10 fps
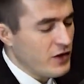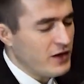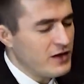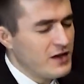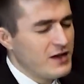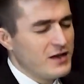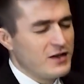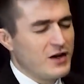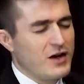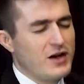Okay.
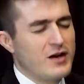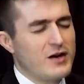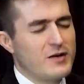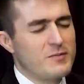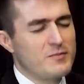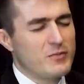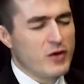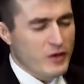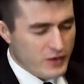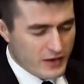Uh,
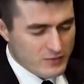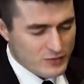yeah, okay.